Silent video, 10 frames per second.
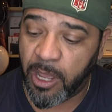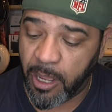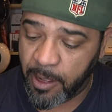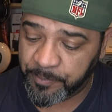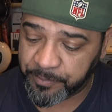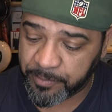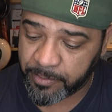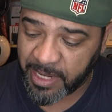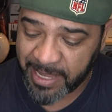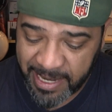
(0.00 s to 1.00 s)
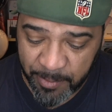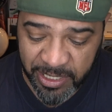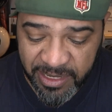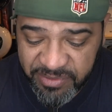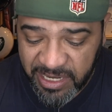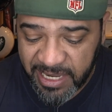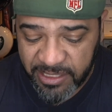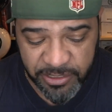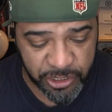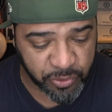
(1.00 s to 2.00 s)
Um, Again, I'm going to leave the link
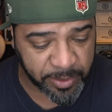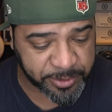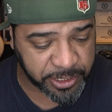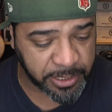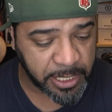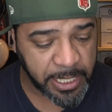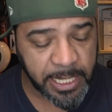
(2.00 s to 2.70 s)
in the description.